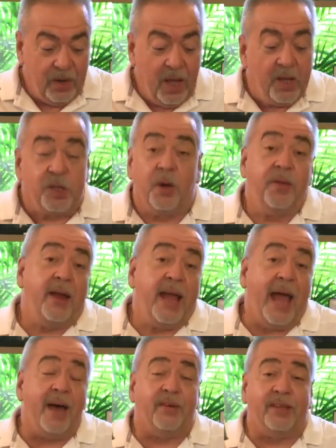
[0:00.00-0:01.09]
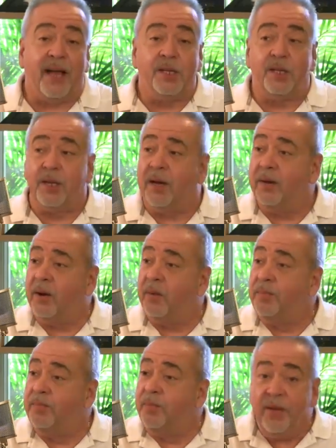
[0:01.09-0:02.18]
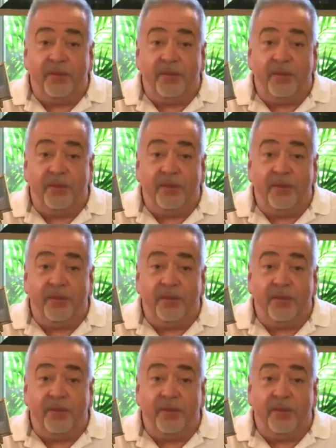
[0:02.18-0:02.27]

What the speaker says: so there you have it. That's a brief